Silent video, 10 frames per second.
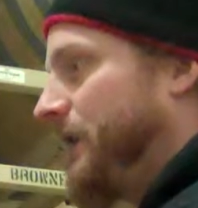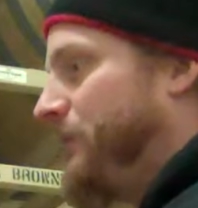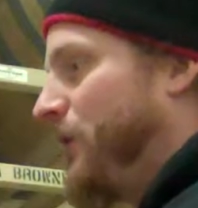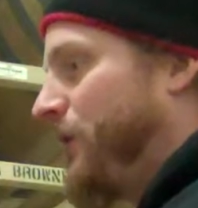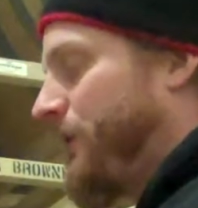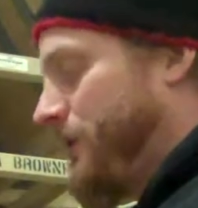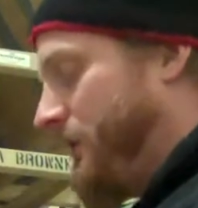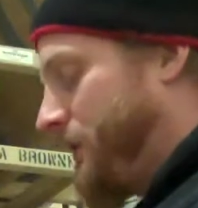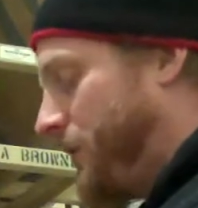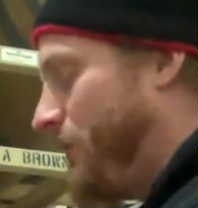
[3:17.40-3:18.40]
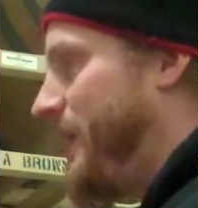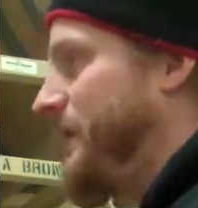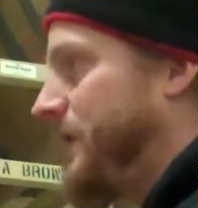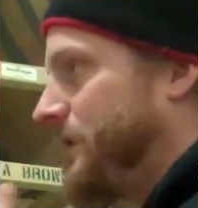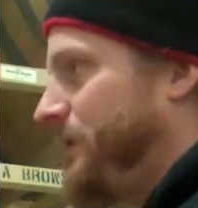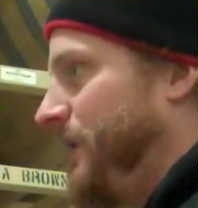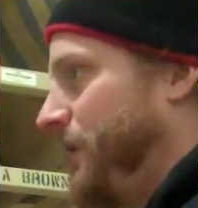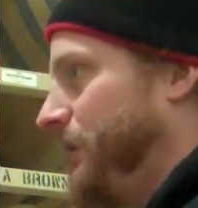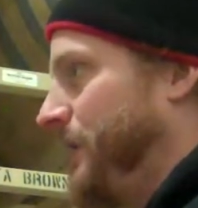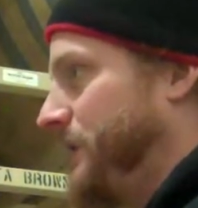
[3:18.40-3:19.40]
And then they both, 2A tends to be a
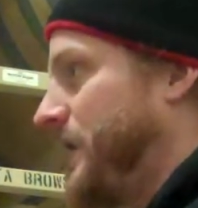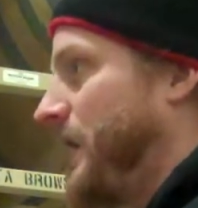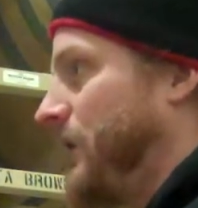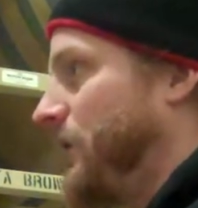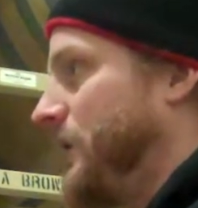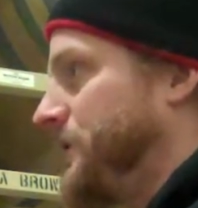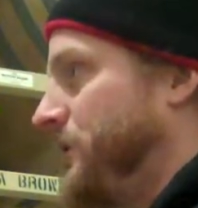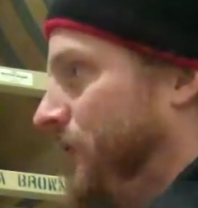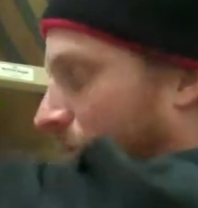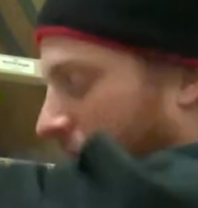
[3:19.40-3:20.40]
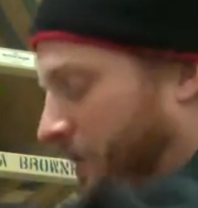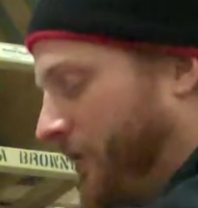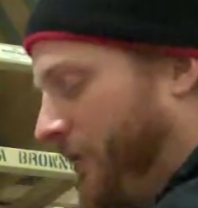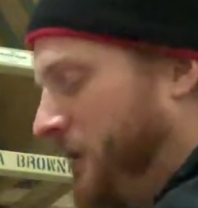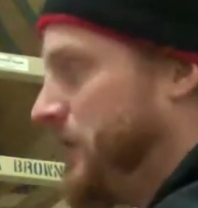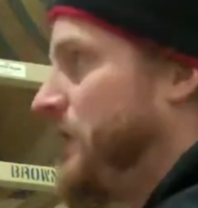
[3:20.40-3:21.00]
little bit tighter cluster, but also